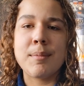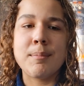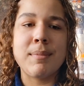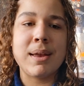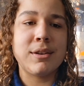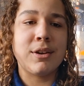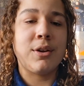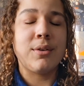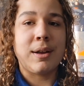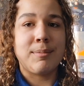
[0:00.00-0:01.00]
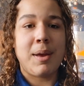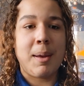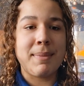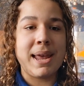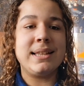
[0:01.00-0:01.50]
know, an
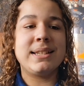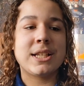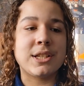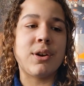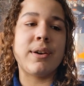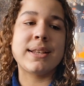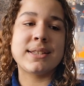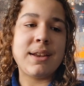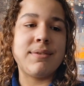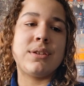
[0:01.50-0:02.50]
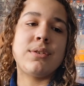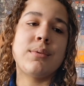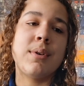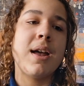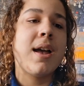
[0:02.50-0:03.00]
amazing design safety
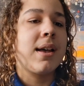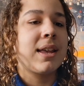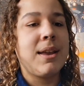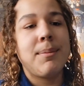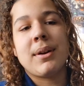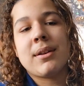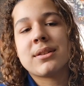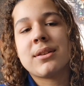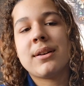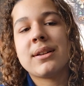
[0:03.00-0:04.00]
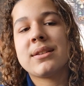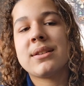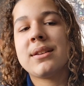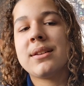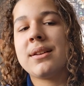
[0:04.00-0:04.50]
tool keeping our skies